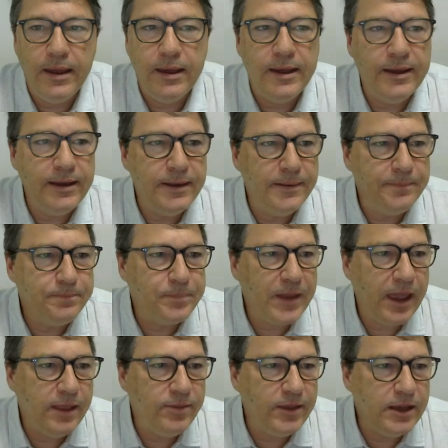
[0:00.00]

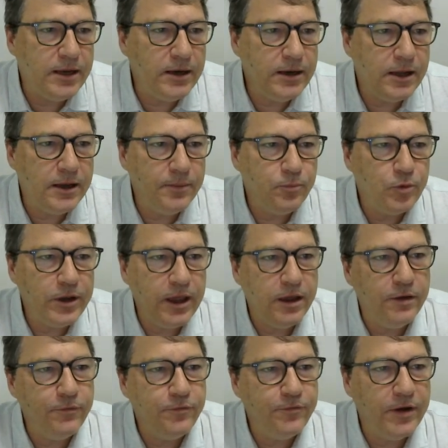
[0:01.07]
And then we
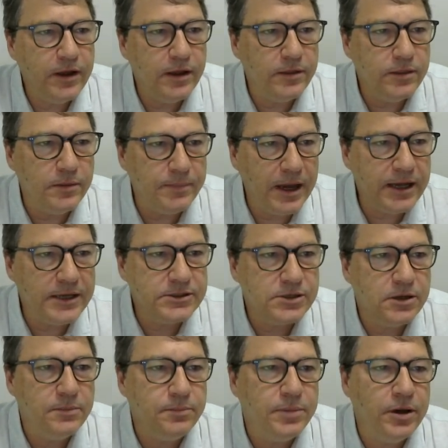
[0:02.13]
have the mask
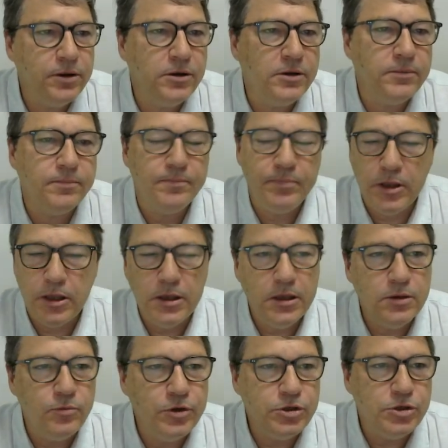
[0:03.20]
component,
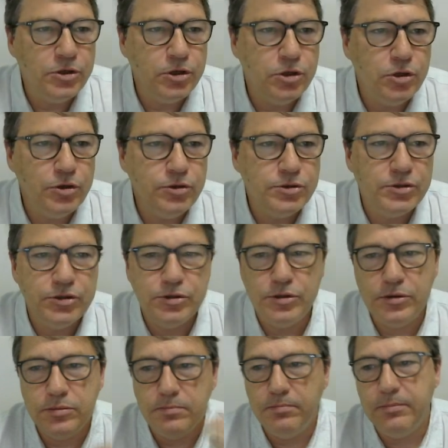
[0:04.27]
which you can use
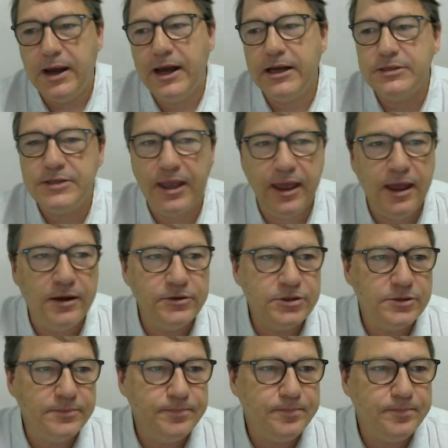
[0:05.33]
to mask out